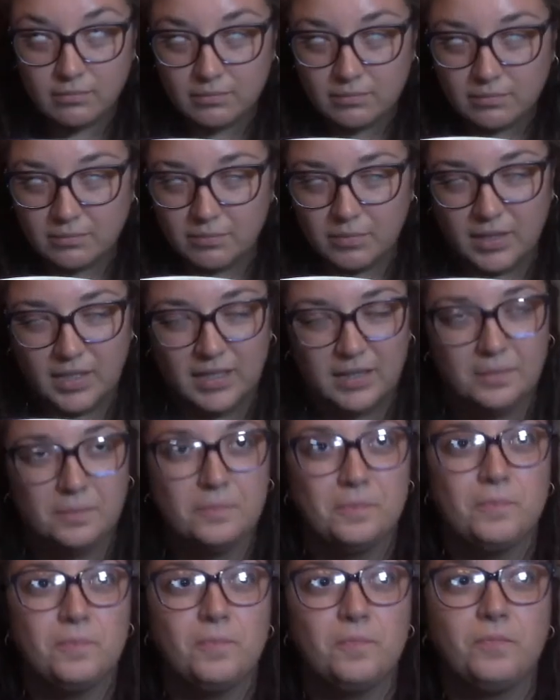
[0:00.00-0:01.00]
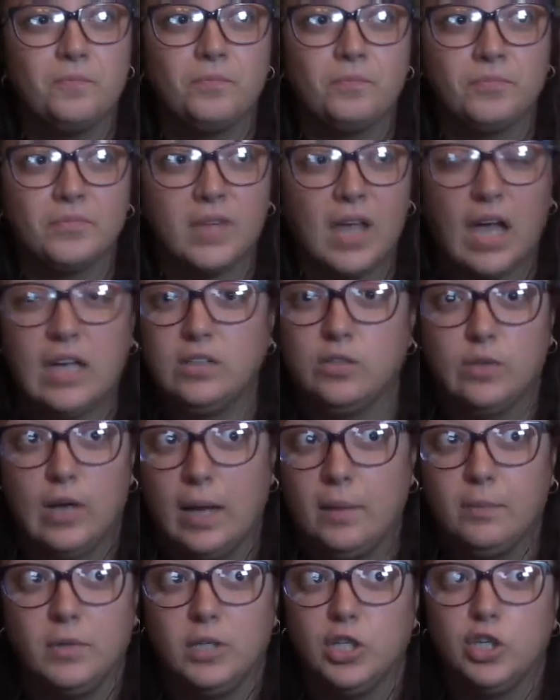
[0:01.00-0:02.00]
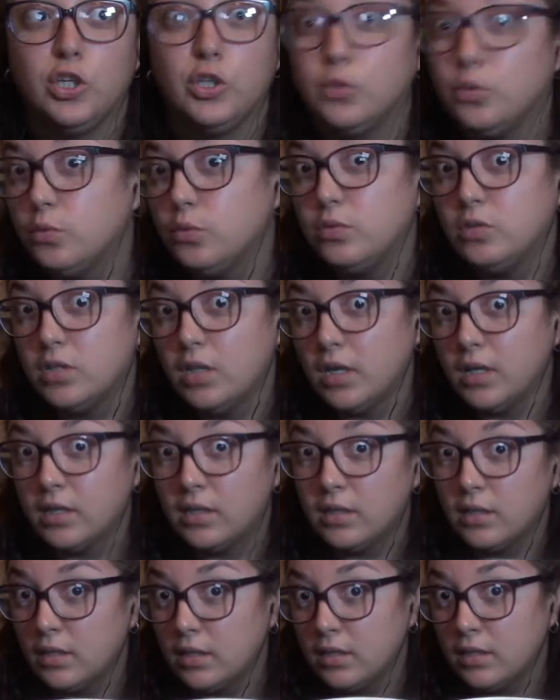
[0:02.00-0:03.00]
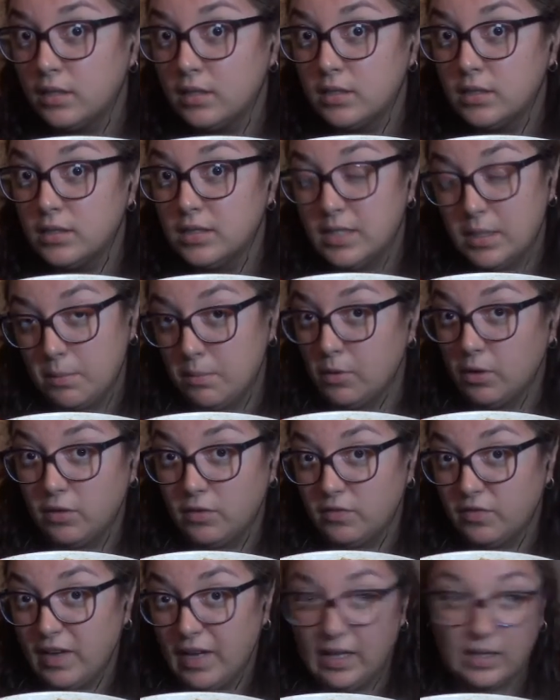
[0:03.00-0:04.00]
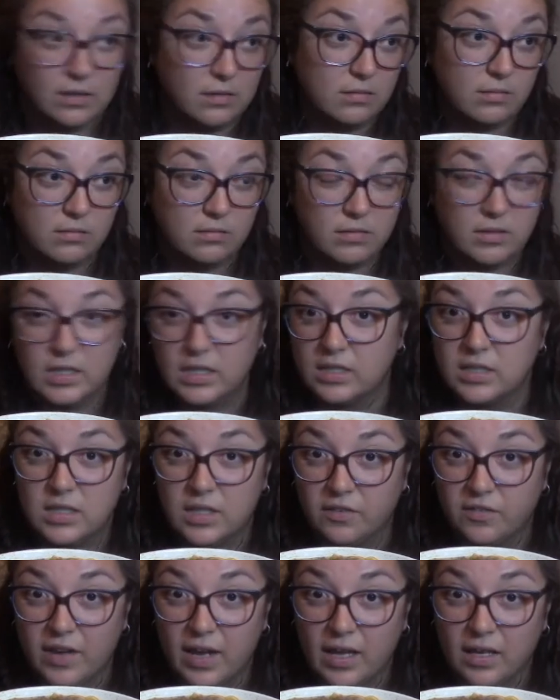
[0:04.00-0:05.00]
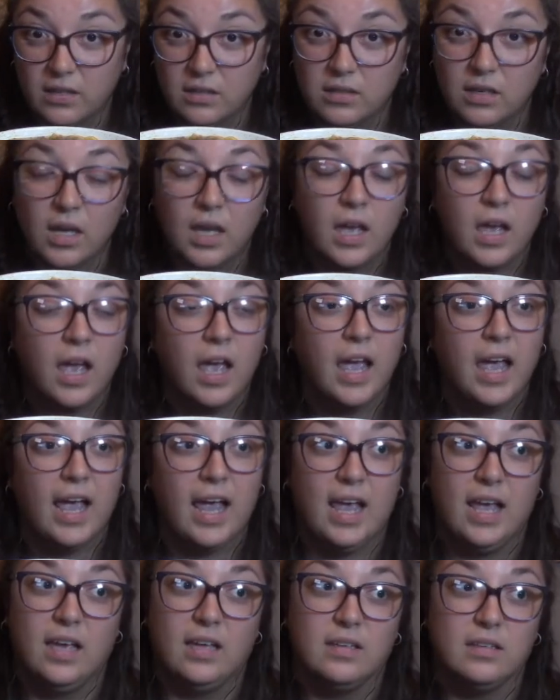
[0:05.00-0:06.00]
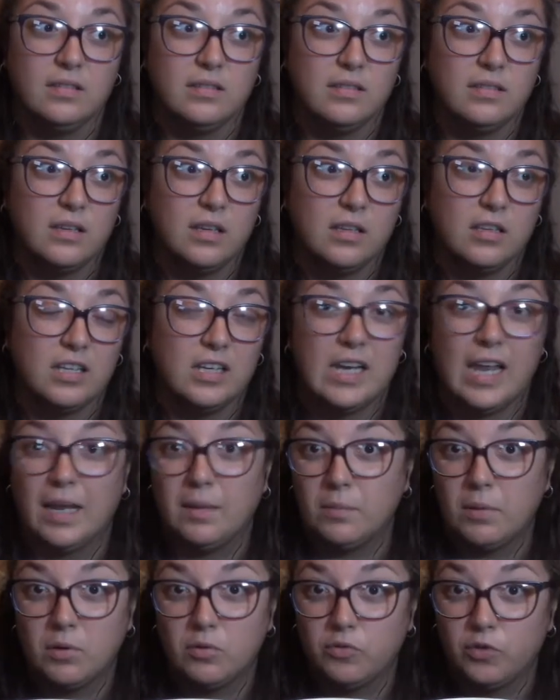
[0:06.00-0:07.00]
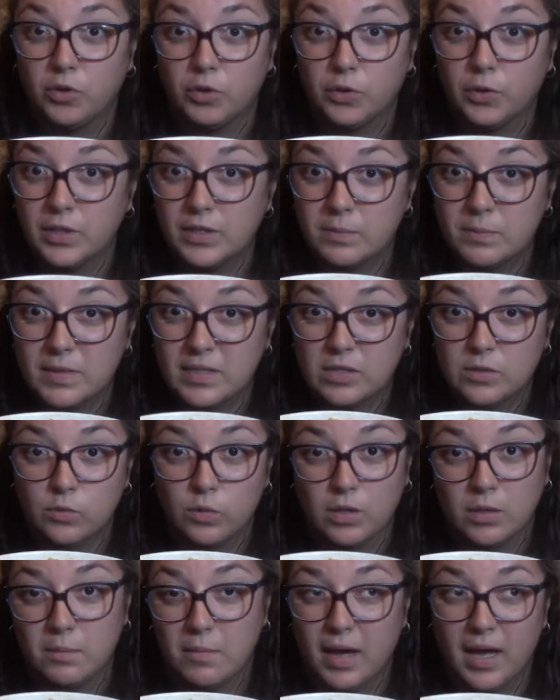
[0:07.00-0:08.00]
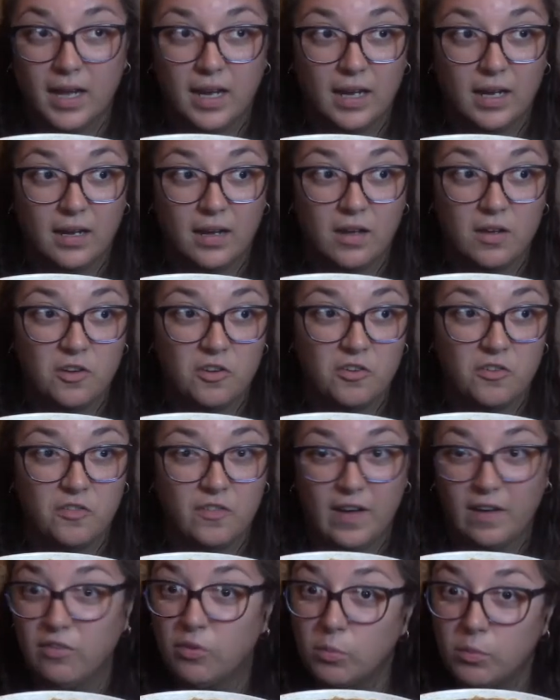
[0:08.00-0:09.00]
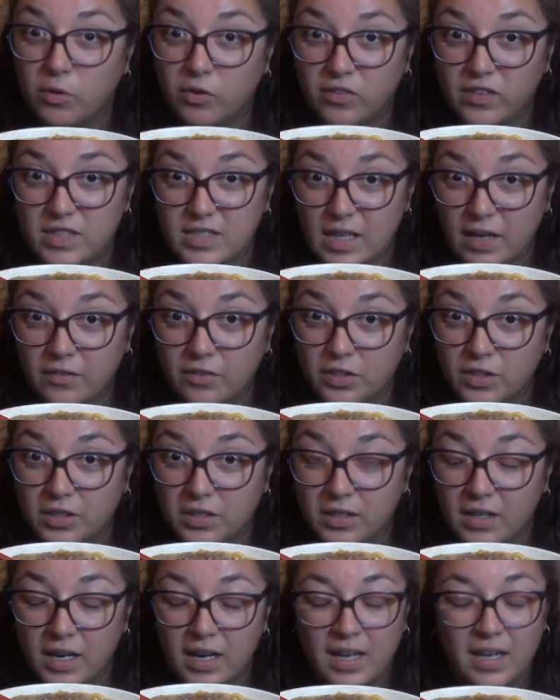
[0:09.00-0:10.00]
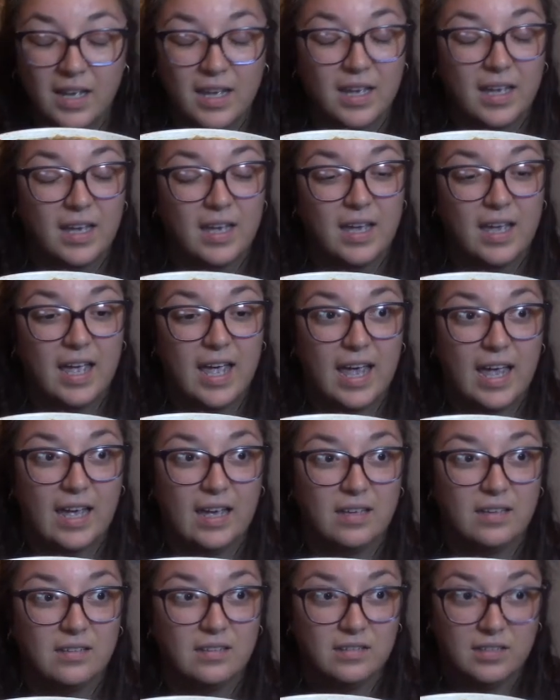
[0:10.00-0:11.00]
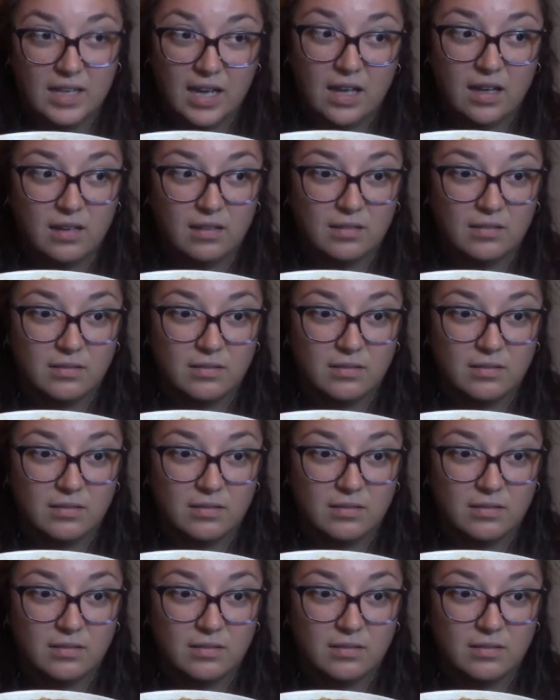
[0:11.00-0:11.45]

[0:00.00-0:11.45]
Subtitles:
but I'm a huge Tim Burton fan, Disney fan, and The Nightmare Before Christmas, one of my favorite movies ever. And yeah,